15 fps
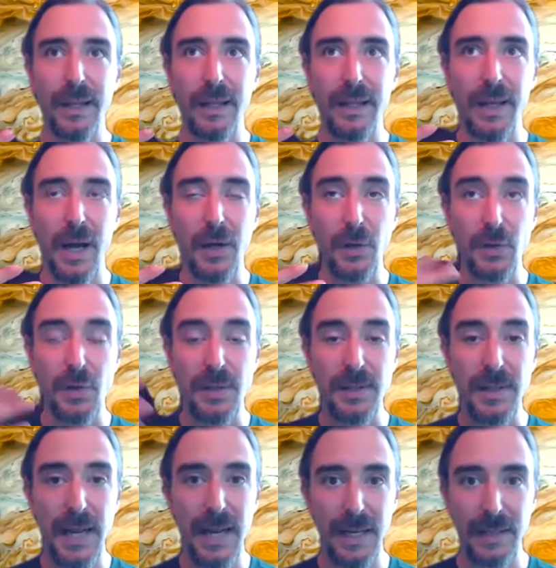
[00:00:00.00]

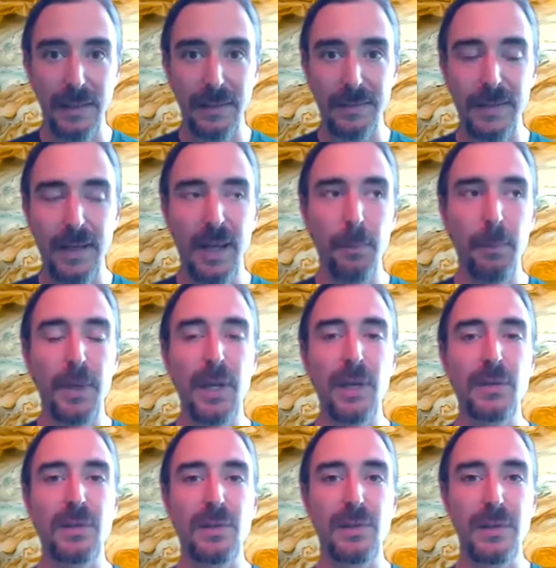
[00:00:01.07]
understands but
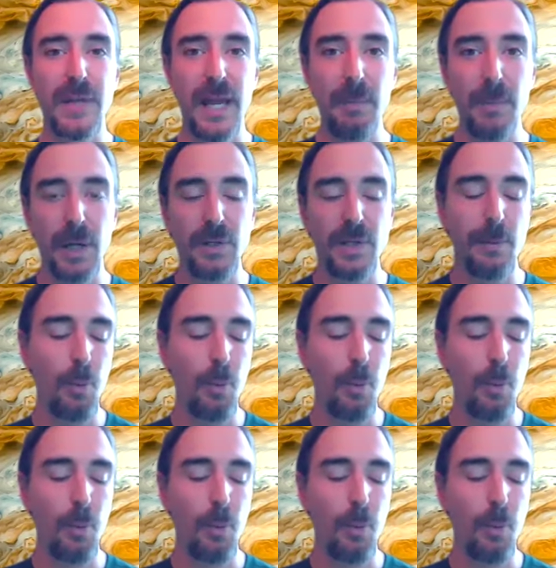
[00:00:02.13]
doesn't say much,